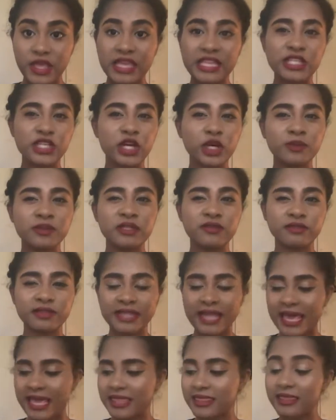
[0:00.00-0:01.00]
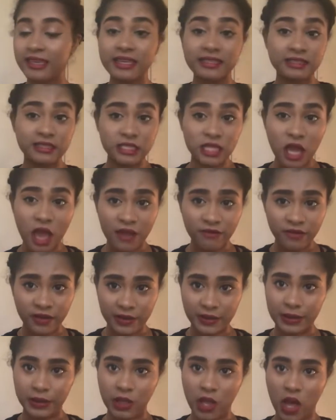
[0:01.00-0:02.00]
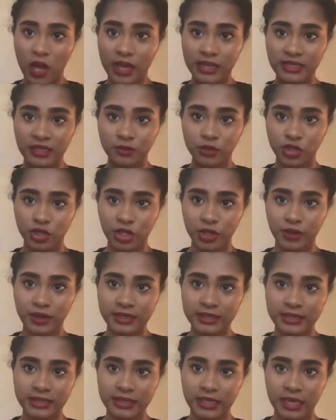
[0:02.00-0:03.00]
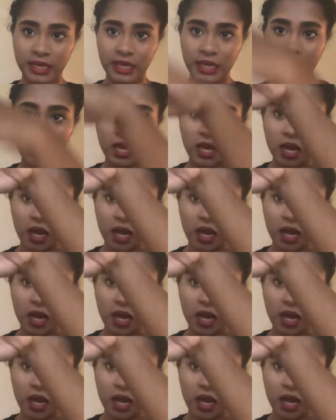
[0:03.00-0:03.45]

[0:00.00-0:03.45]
in terms of length, it's not very long, as I'm sure you can see.